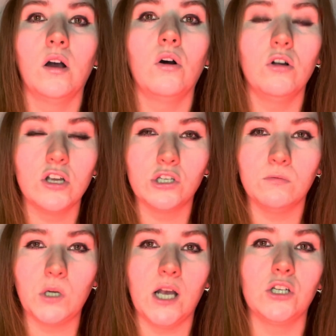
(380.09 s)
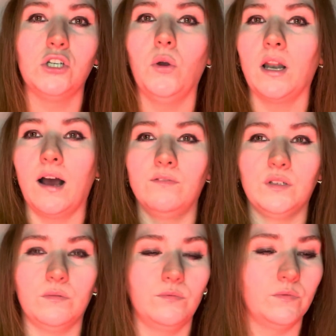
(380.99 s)
Other subjects, you can have
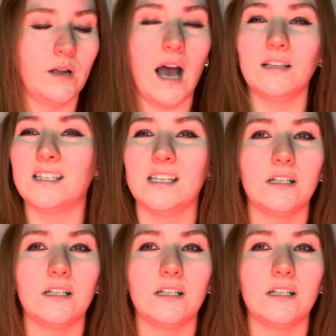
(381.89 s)
answers